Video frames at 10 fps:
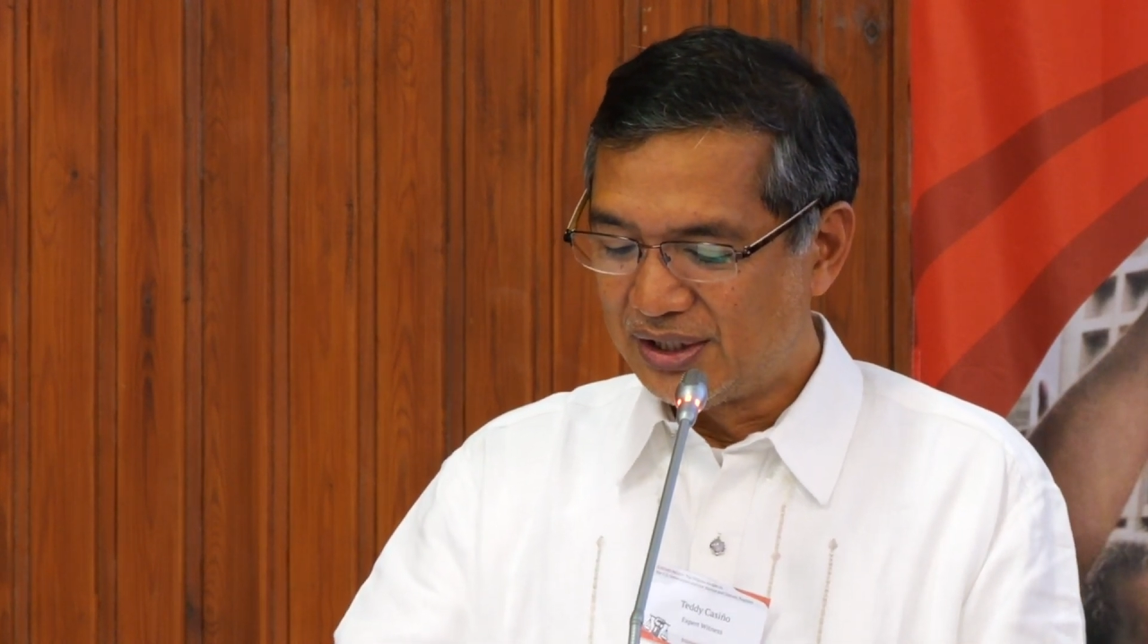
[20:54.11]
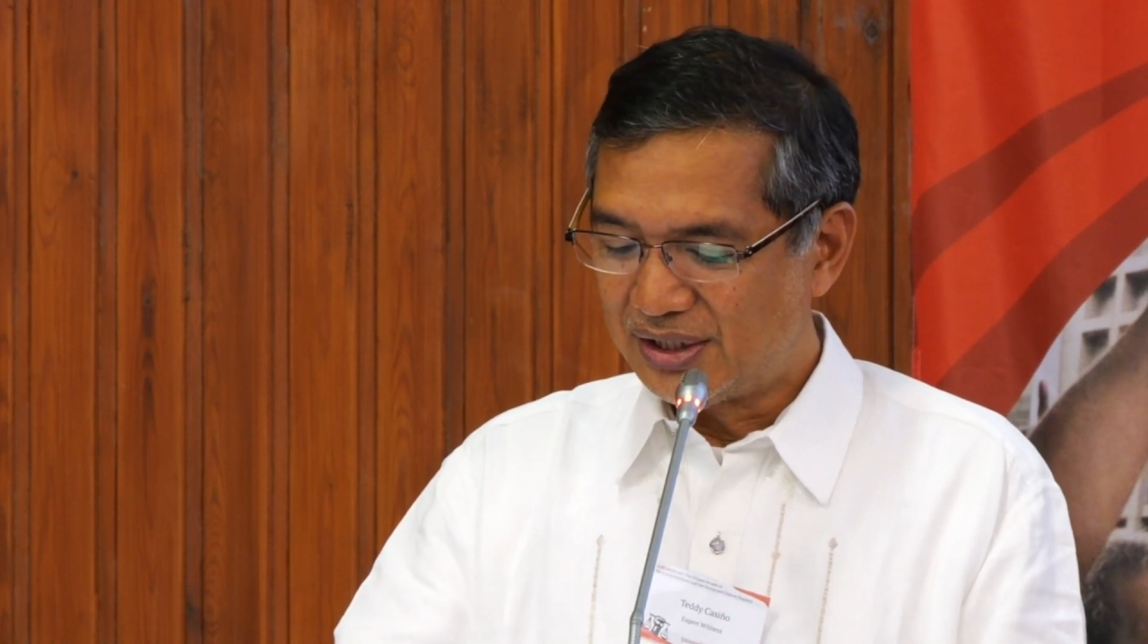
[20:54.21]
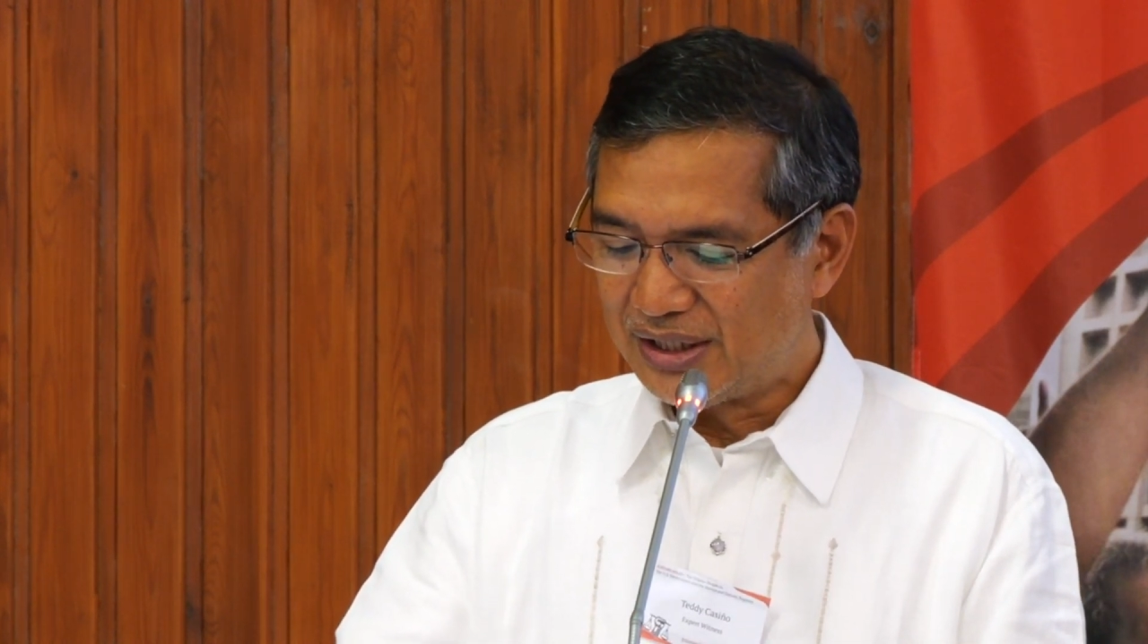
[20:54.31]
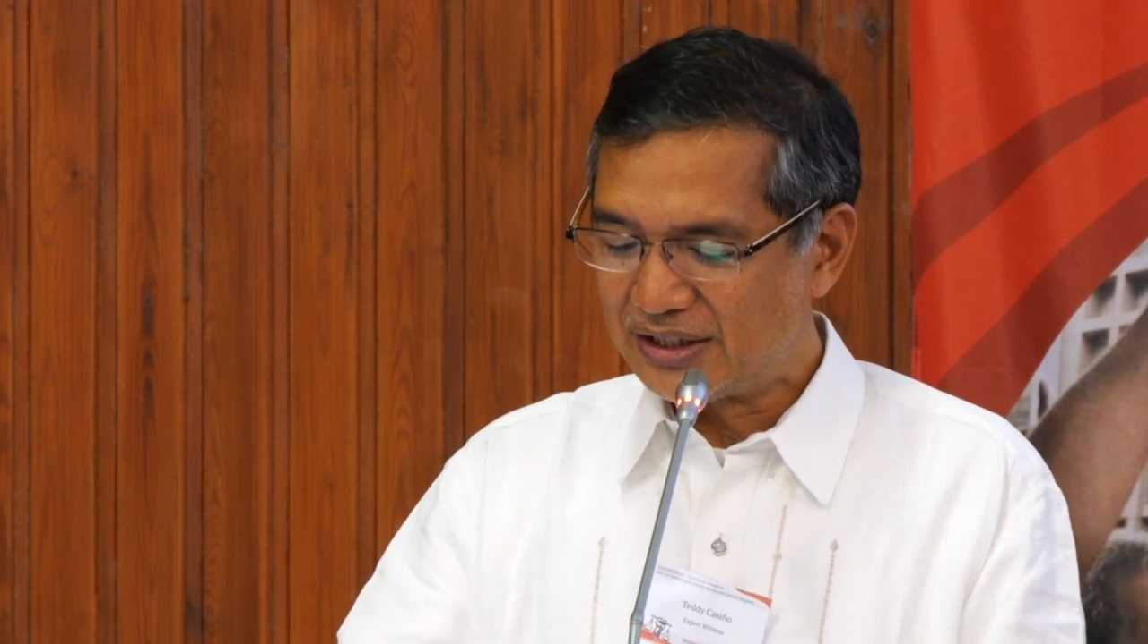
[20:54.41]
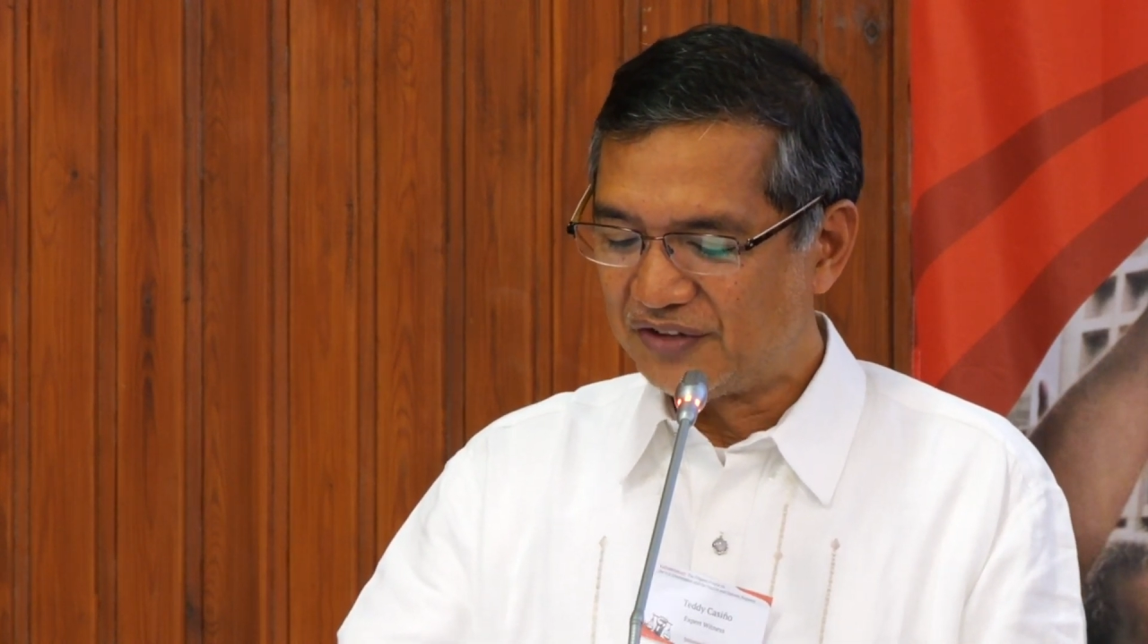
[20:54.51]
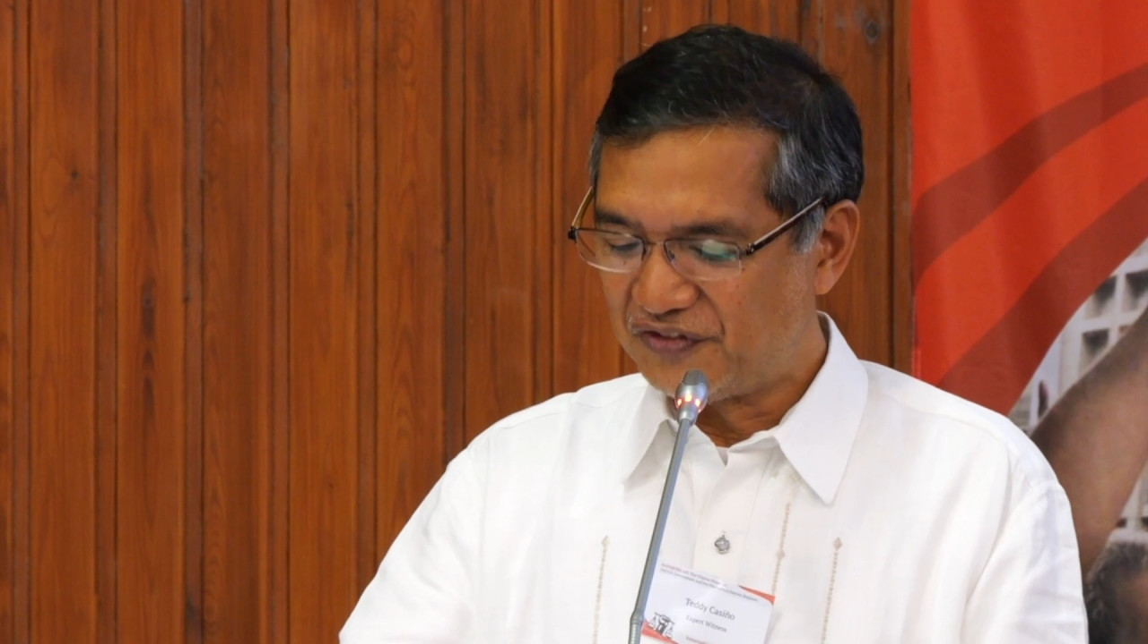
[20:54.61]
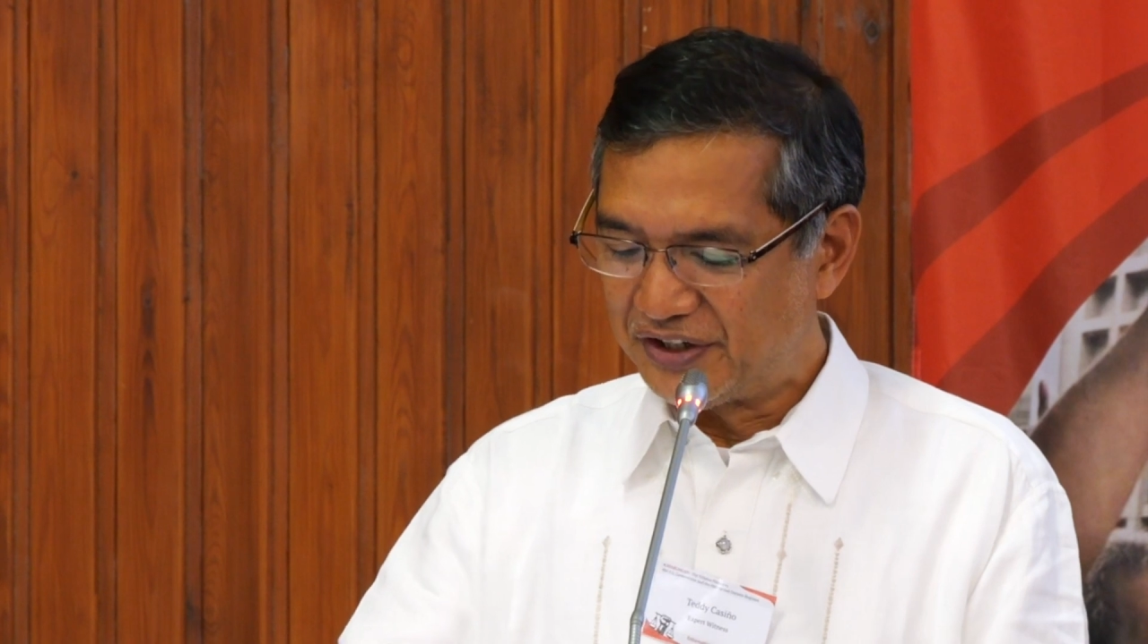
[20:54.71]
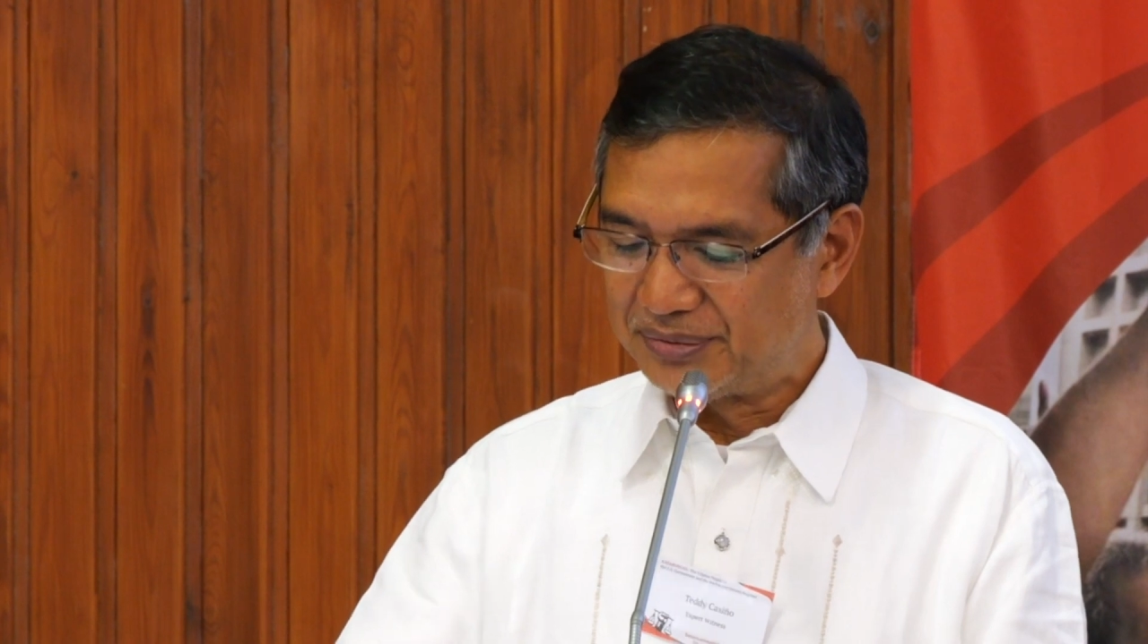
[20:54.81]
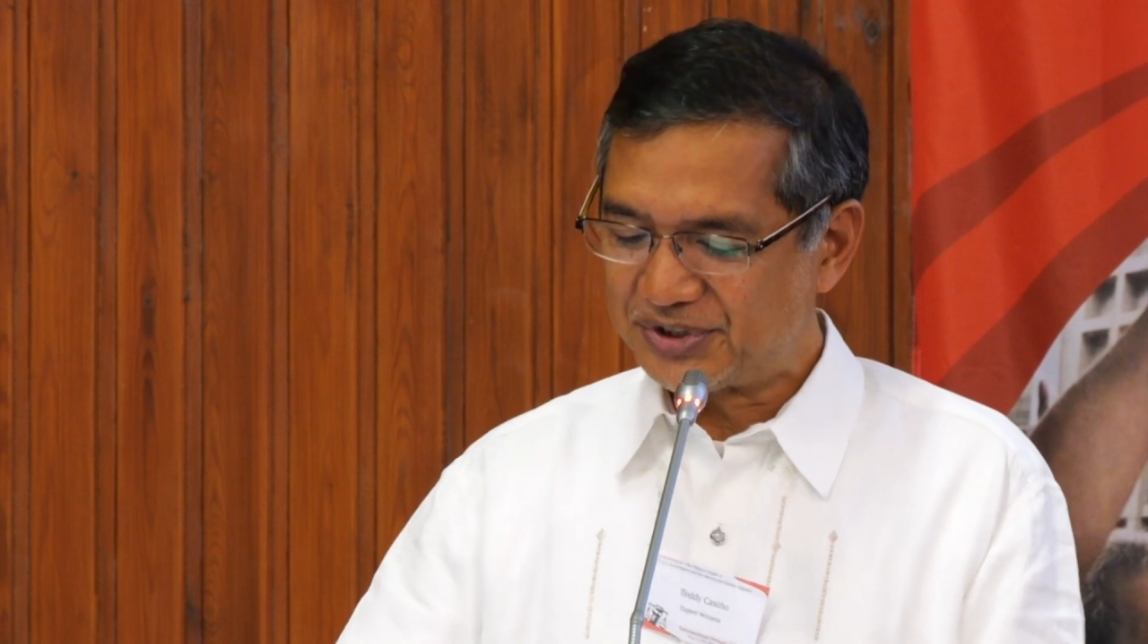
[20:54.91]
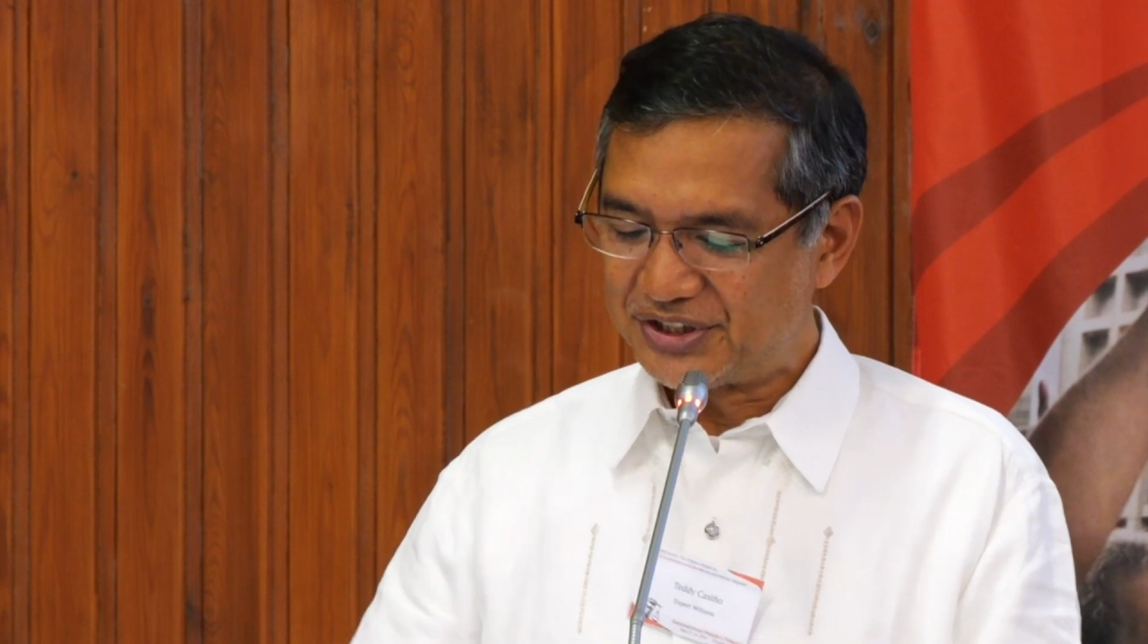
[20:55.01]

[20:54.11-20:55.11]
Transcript: that affirms